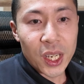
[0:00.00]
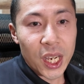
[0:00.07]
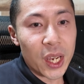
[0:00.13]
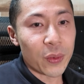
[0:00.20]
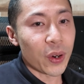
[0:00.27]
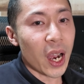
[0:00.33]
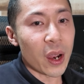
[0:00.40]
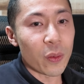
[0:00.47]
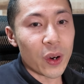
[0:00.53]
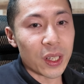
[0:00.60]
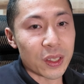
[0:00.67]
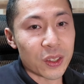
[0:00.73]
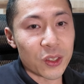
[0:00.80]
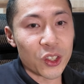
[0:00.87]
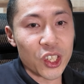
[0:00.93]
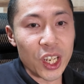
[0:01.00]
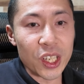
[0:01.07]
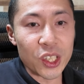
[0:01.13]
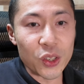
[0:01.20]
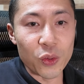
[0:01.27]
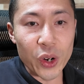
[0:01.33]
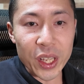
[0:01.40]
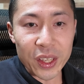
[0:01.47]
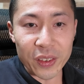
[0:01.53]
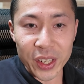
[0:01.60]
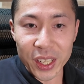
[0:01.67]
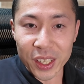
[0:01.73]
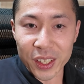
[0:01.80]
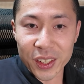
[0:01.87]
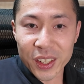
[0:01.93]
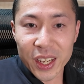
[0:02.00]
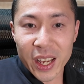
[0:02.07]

If I want to change rendering,